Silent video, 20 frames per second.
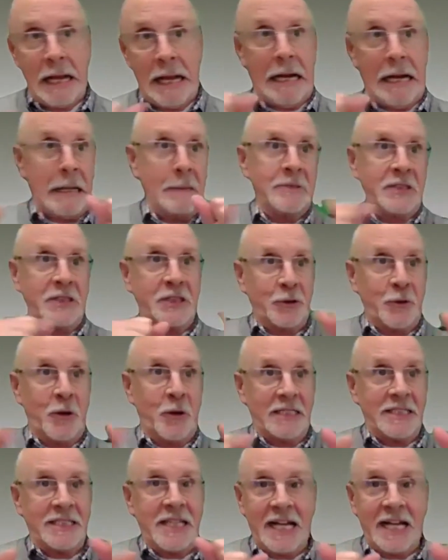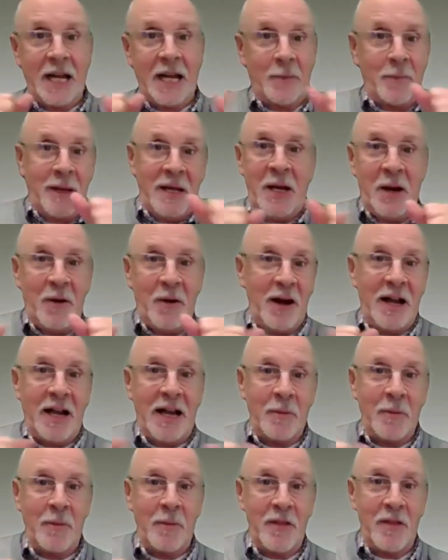and thinking, I'm stressed, I got to be
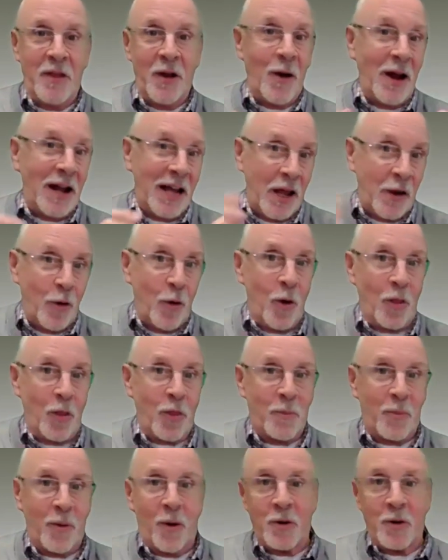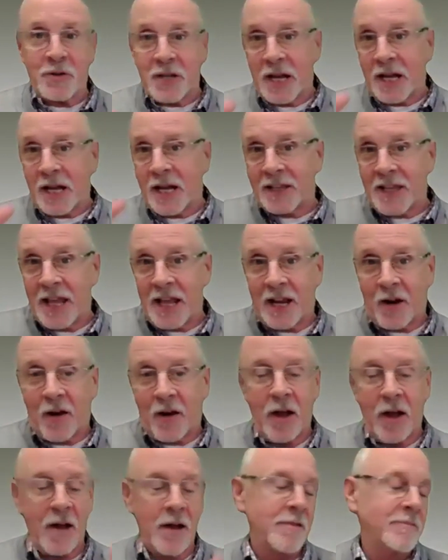here, I got to be there, I got to order the parts, I got to
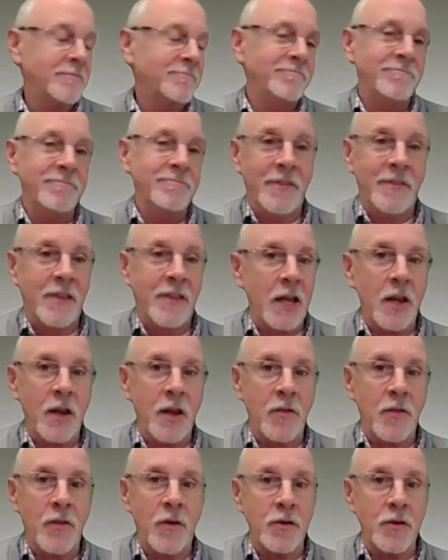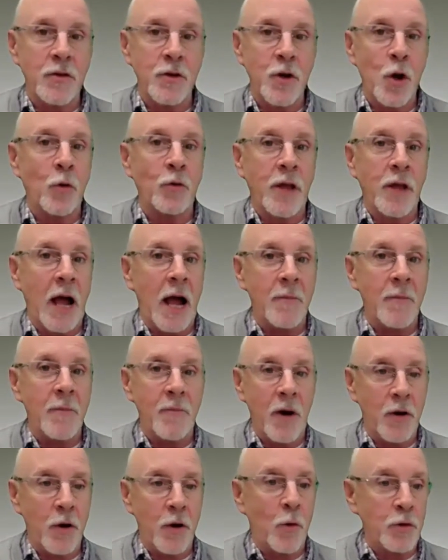take care, then there's no
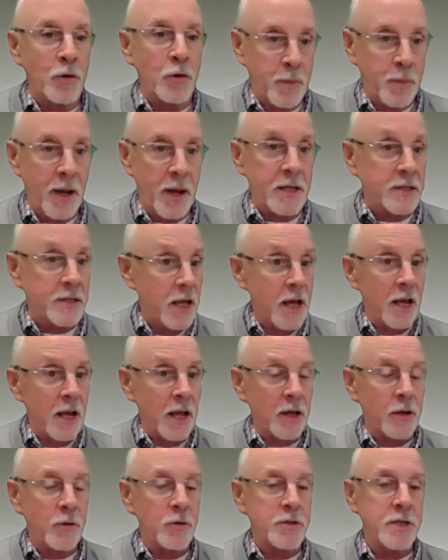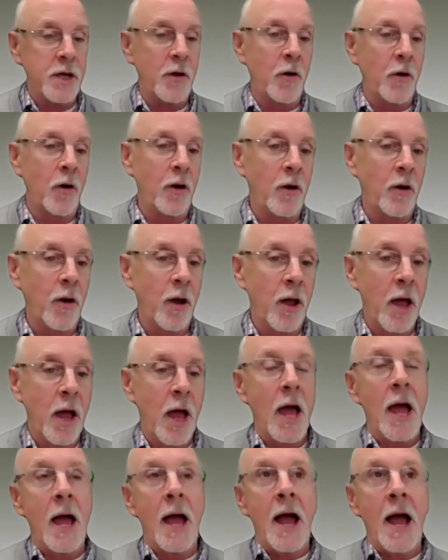time and no space, like you said
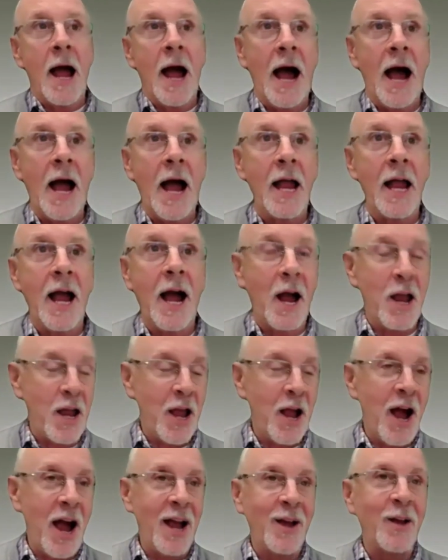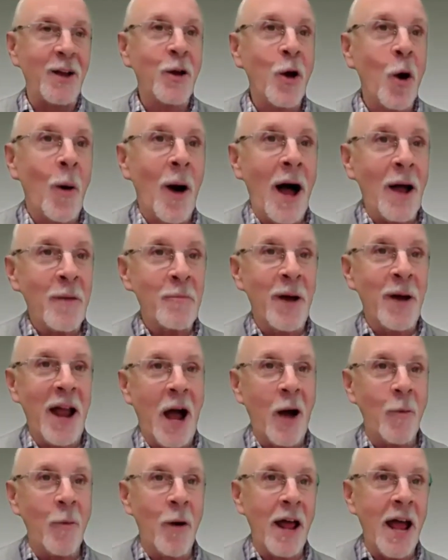earlier. Yeah, I could go
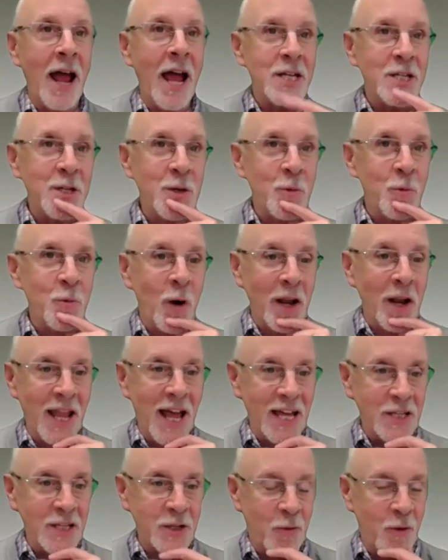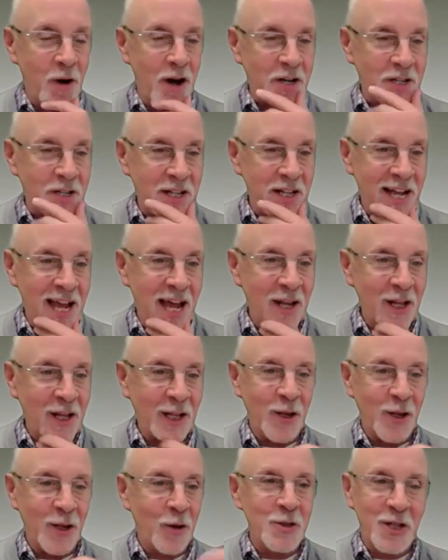on, but I want to ask you one last question to
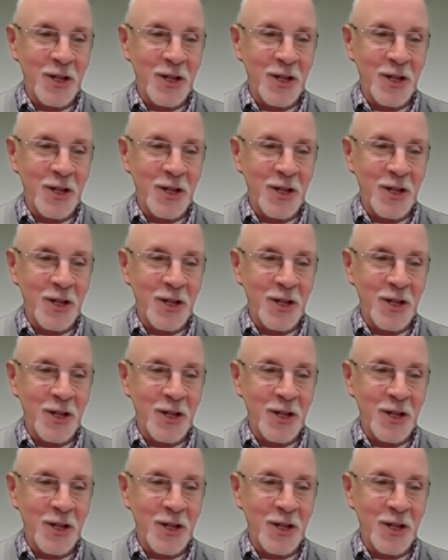kind of